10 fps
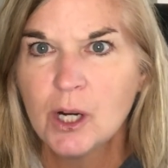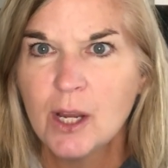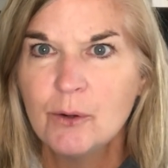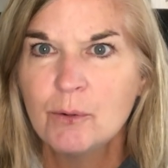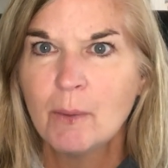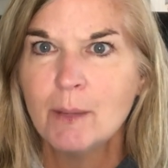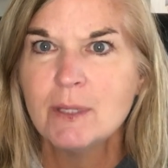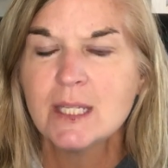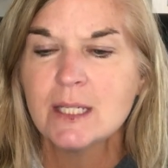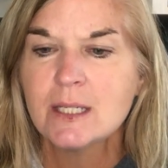I own my
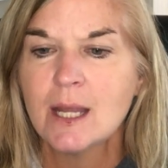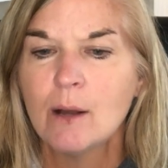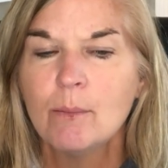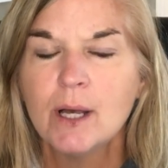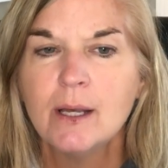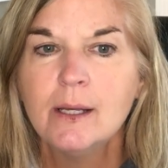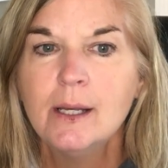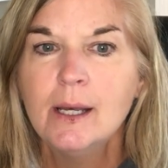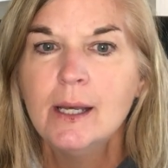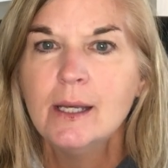business now, but,
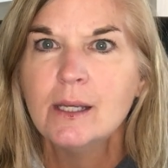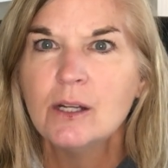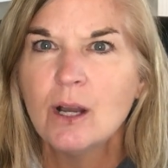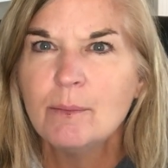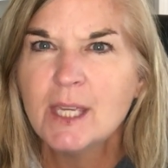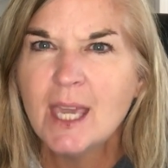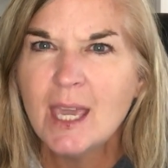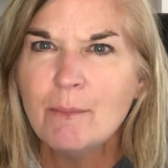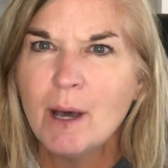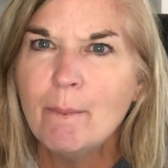I
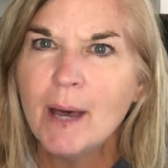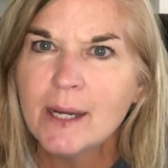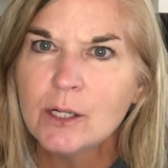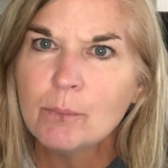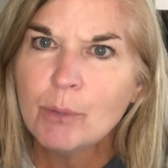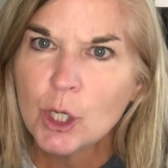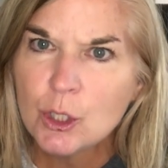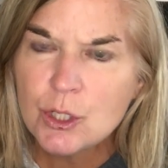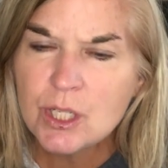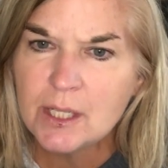became a better
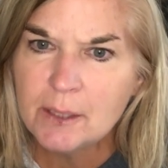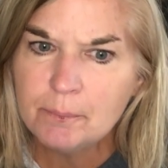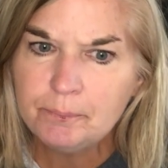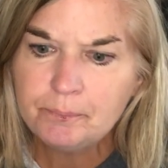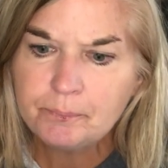person.